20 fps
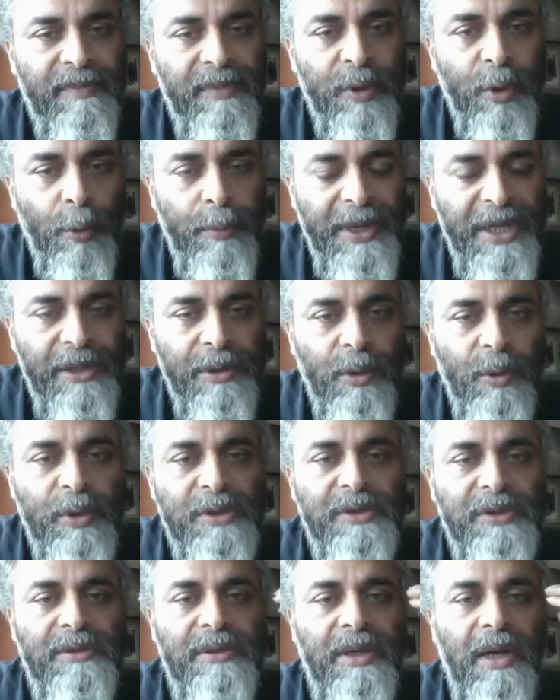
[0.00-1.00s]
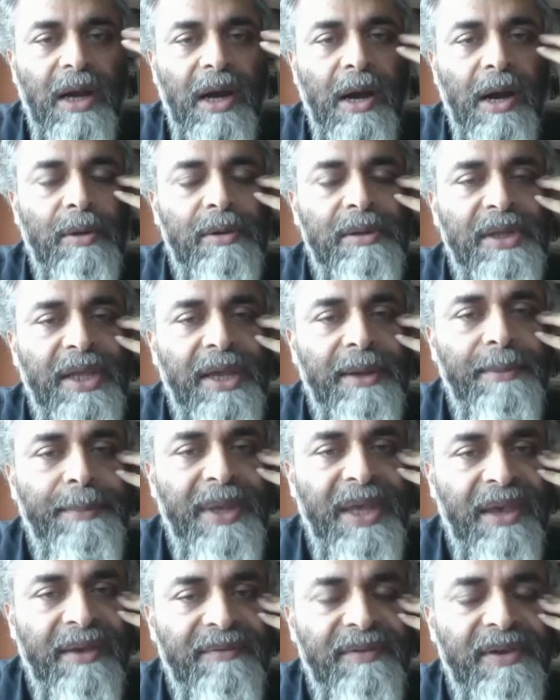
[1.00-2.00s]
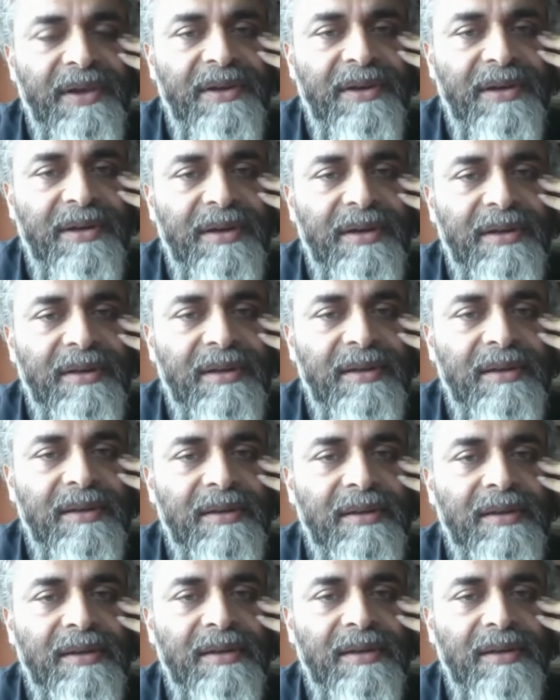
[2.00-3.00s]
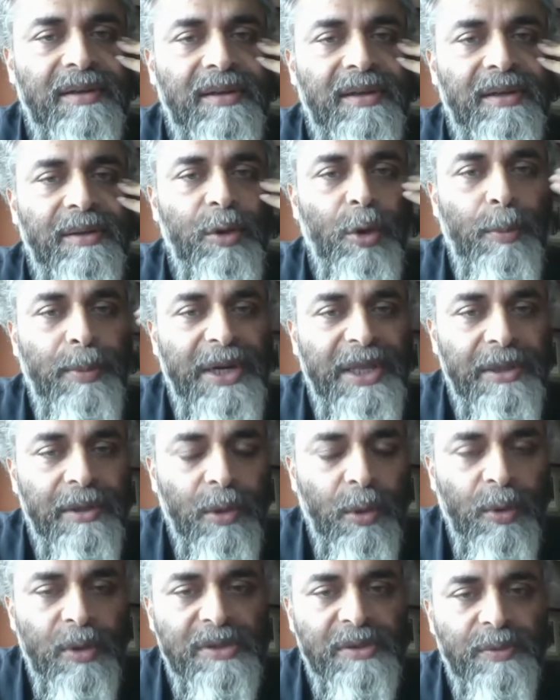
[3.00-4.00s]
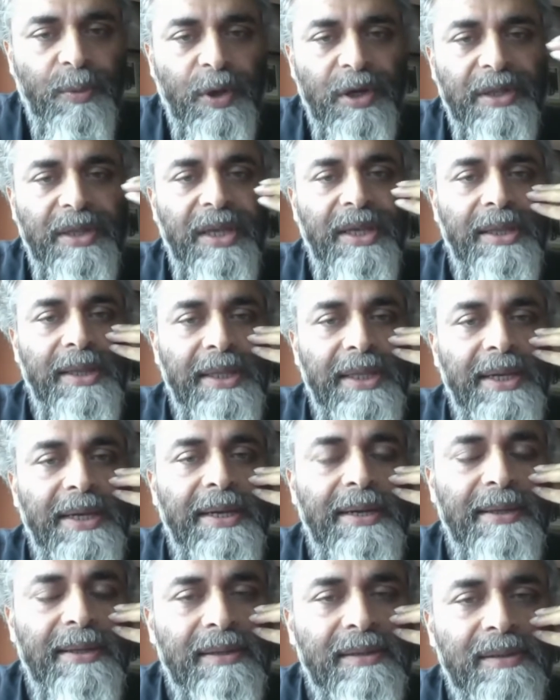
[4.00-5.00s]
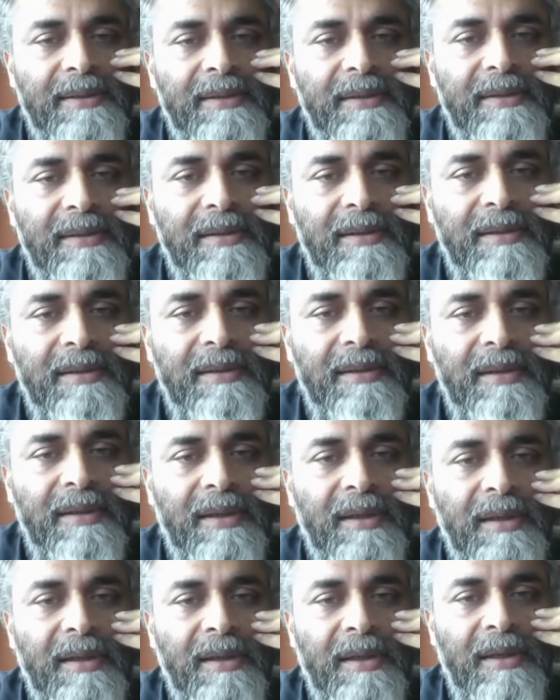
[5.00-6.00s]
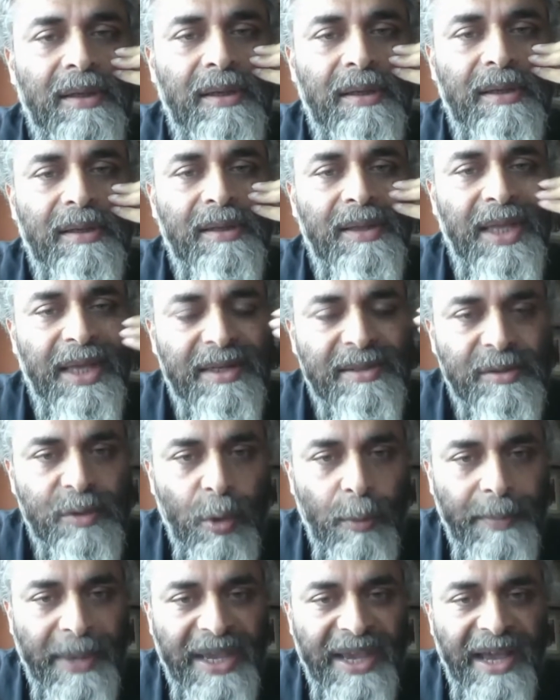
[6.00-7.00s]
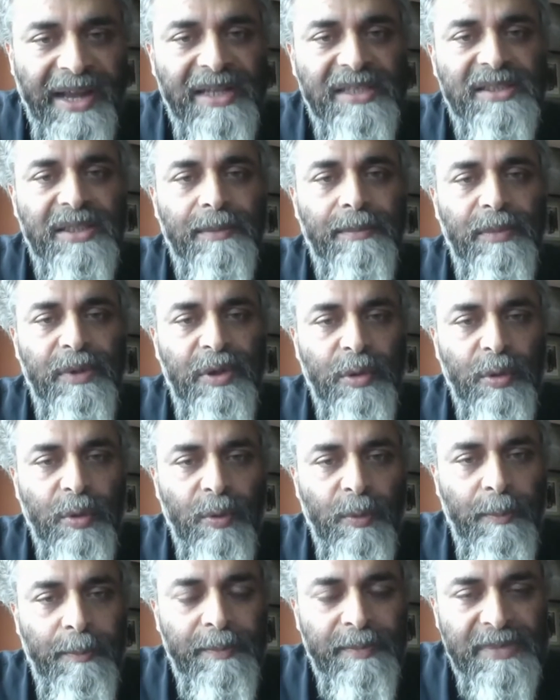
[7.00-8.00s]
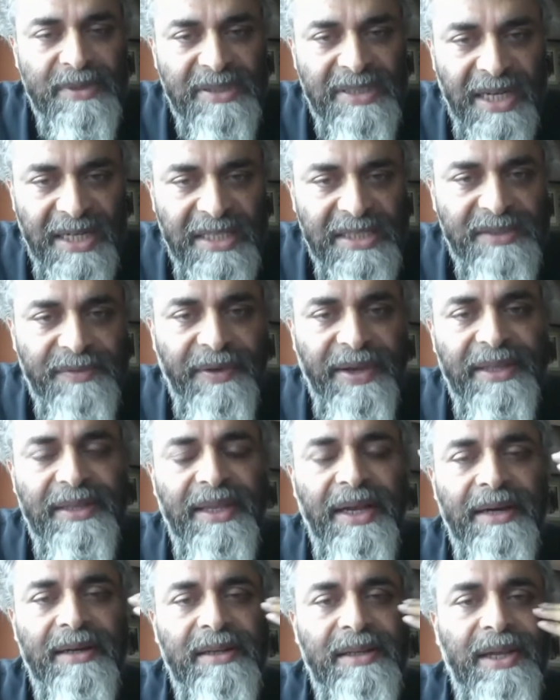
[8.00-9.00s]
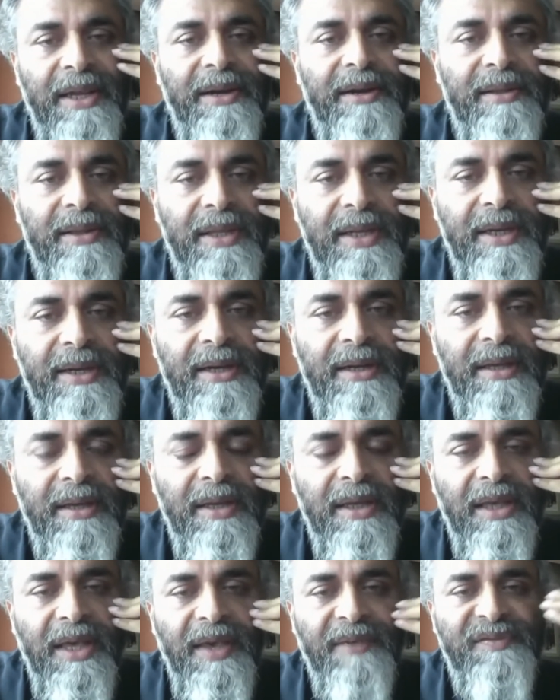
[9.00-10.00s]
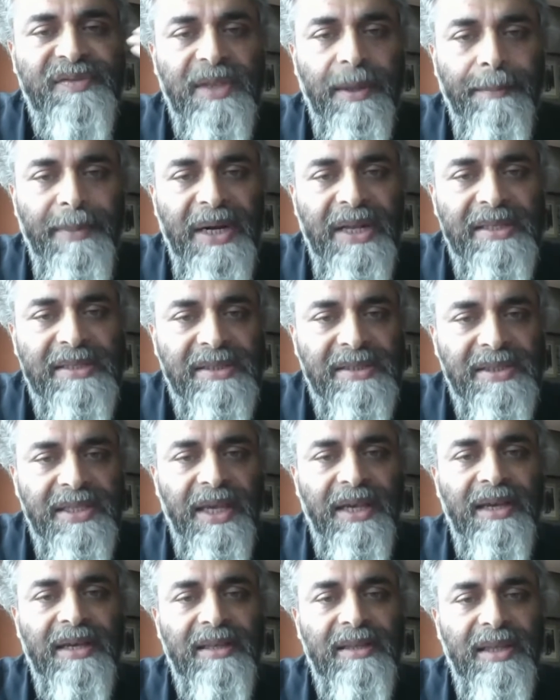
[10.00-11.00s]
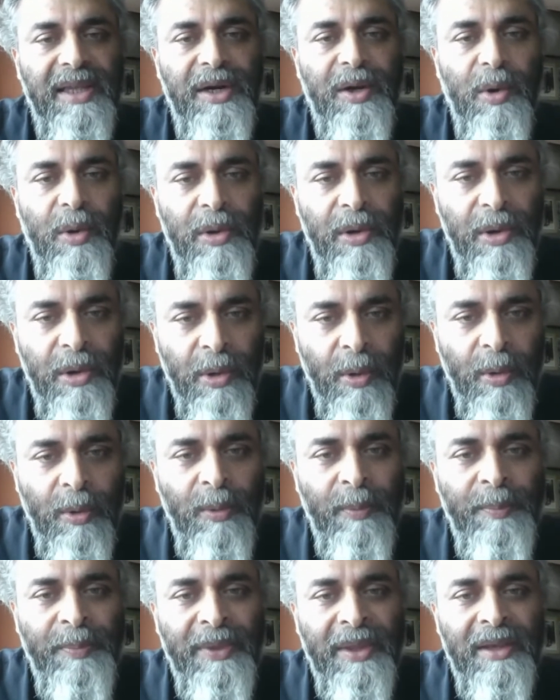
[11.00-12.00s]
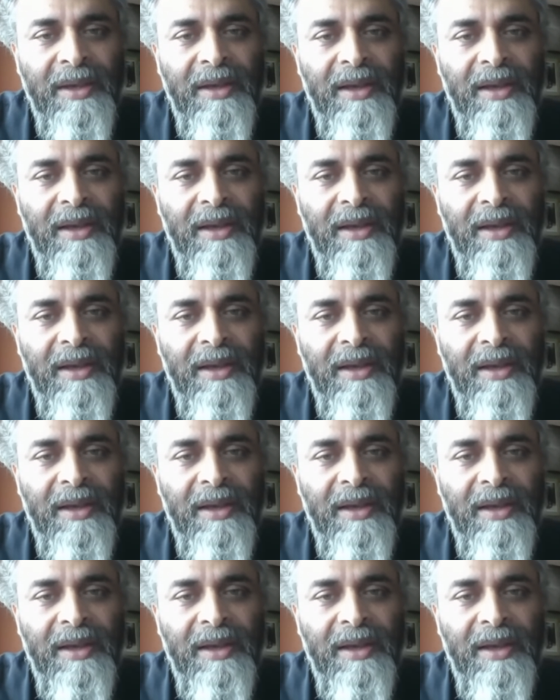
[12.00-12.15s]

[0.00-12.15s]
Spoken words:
nobody knows their behavior. Nobody knows what they need. There is no mechanism to satisfy their need. If somebody is sick, they don't know